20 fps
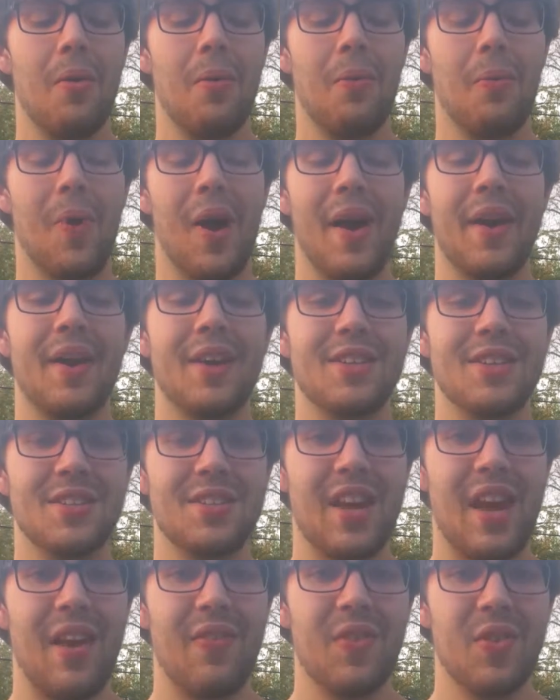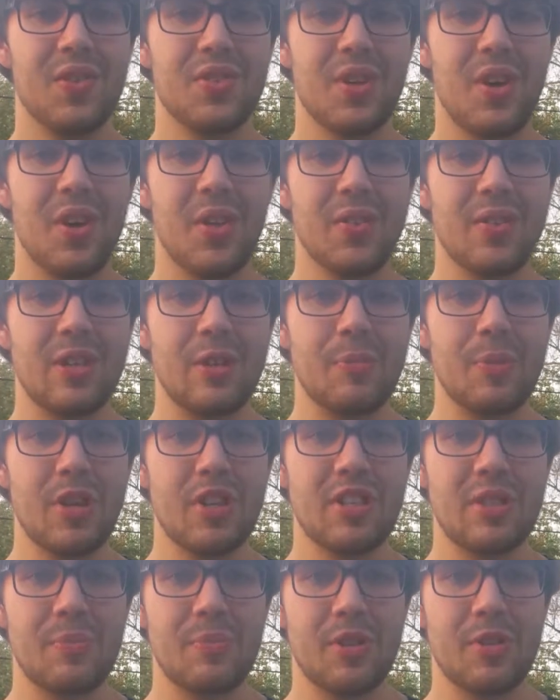Why not just have this all in
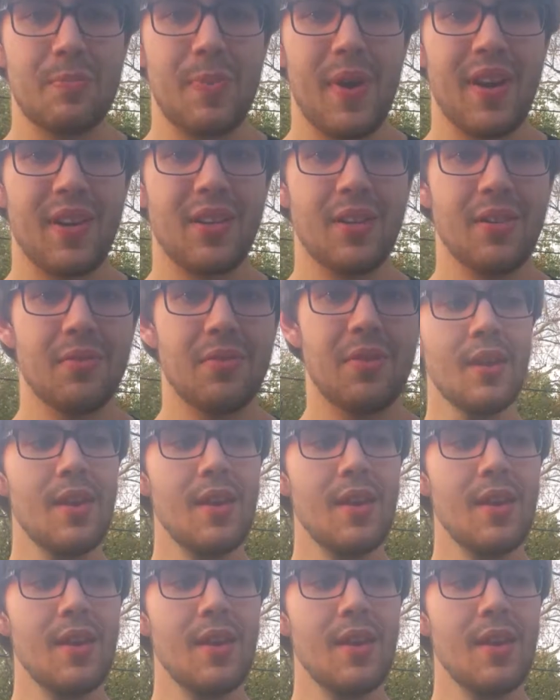third-person perspective?